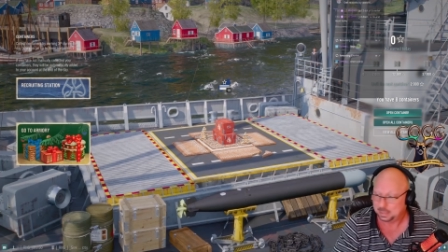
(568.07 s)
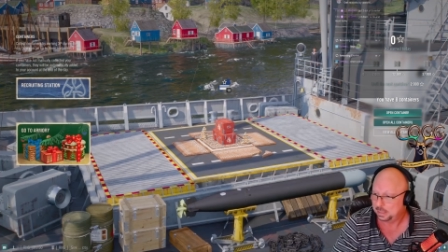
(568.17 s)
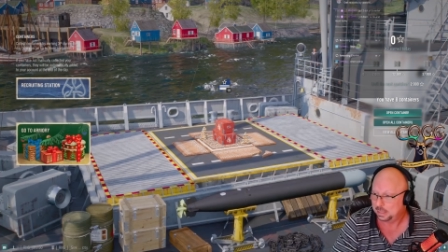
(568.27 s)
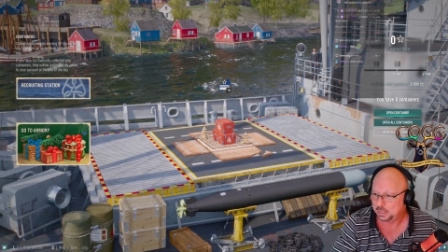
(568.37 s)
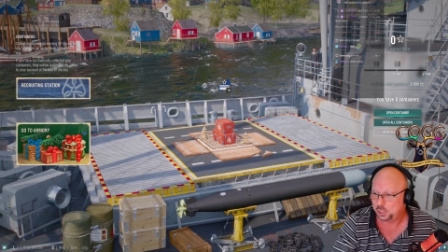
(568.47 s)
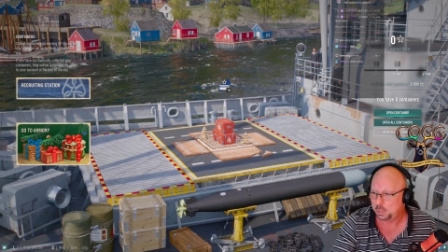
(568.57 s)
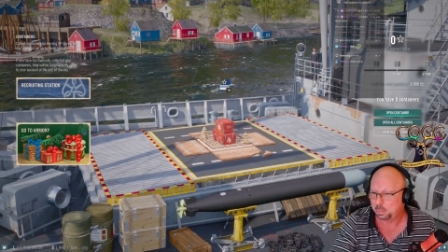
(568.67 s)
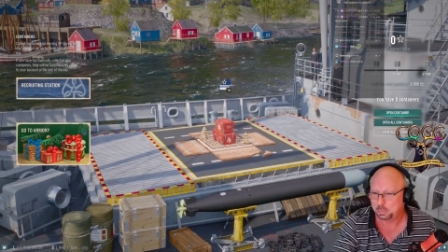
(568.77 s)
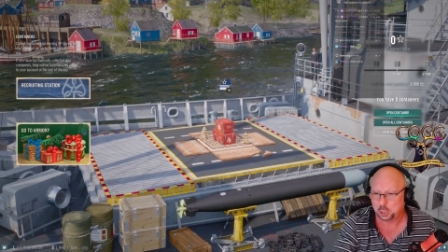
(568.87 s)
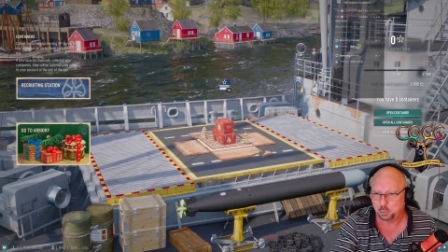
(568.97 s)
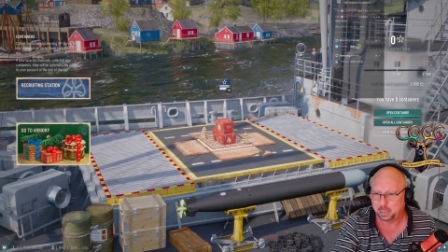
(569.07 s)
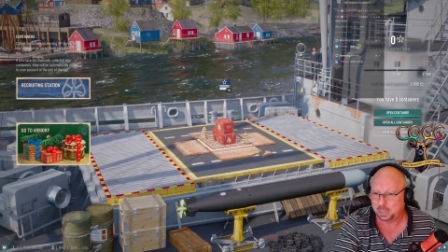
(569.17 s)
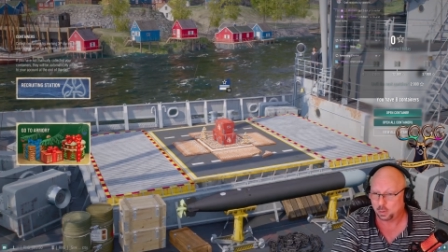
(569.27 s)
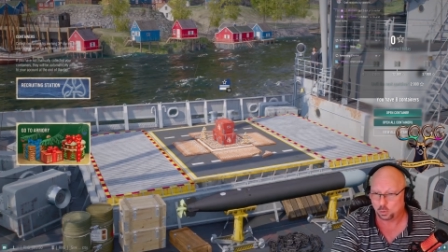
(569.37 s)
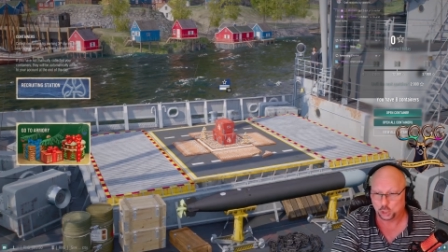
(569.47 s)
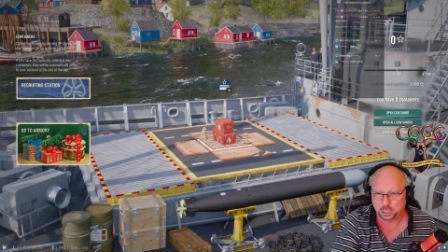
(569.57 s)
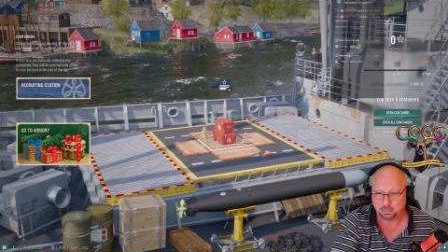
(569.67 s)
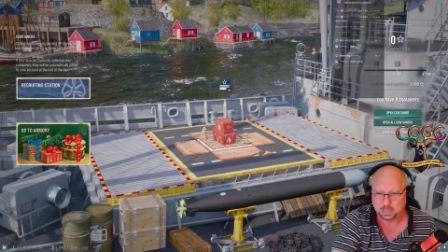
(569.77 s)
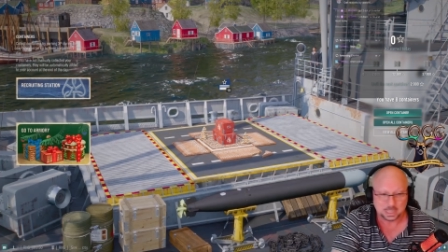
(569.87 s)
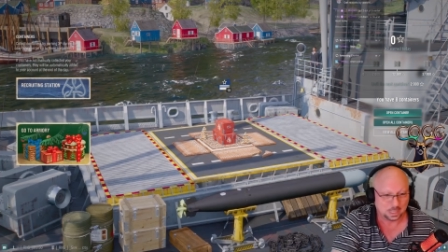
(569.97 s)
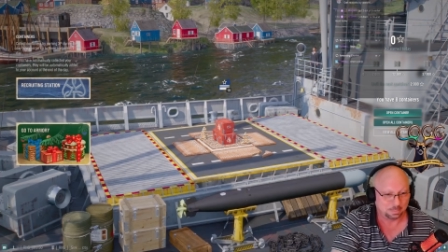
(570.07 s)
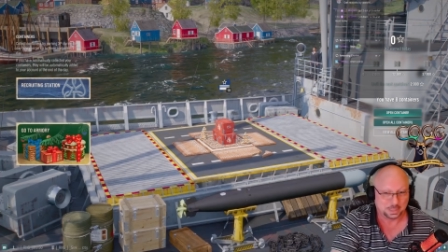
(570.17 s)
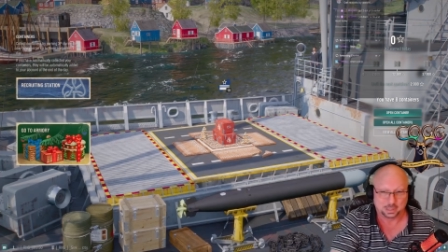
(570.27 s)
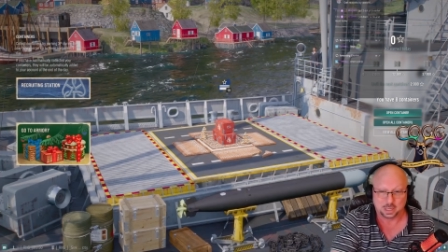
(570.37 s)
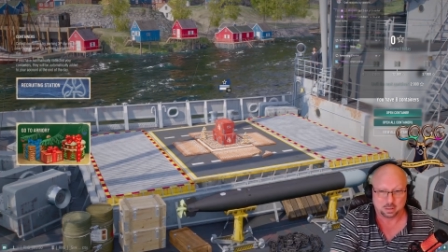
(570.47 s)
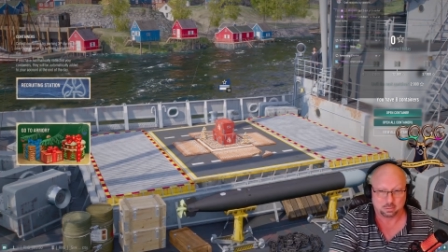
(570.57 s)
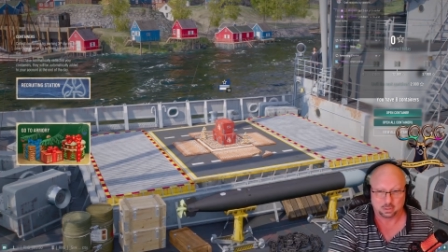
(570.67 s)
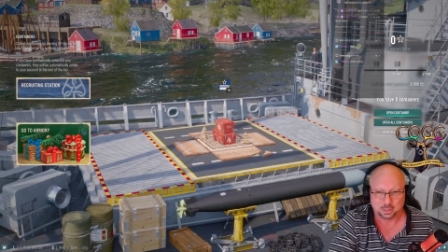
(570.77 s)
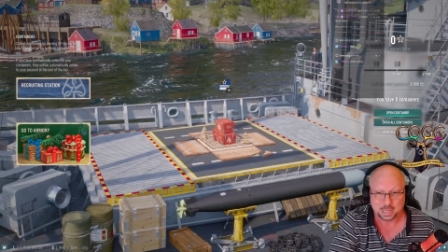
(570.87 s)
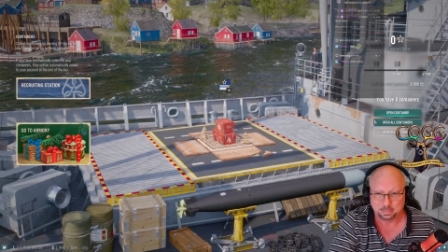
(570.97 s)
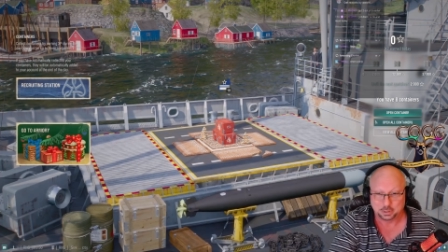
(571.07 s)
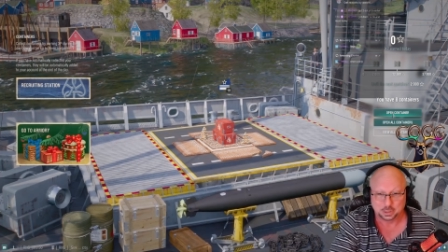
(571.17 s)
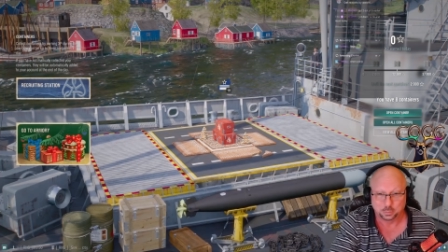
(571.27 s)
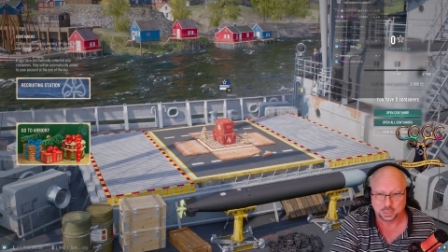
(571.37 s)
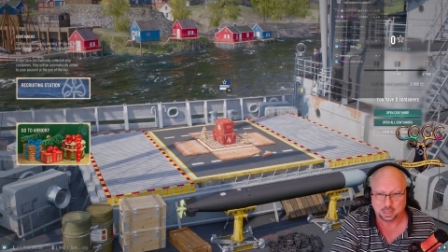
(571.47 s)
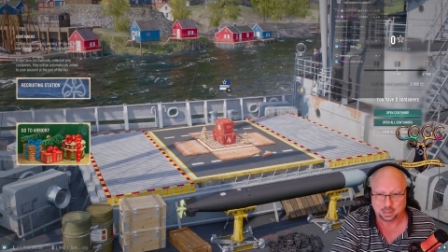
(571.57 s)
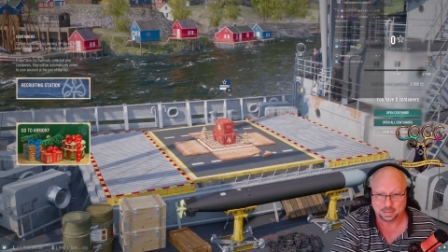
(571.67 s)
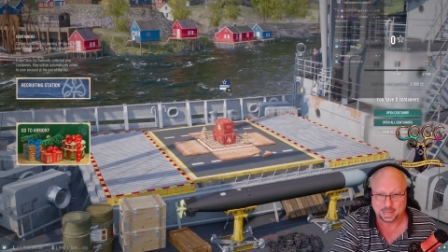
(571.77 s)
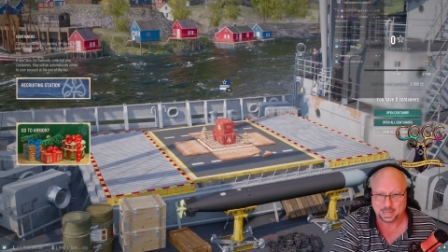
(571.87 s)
Ship them to me, or ship me dubs and coal. I'm good with all of that.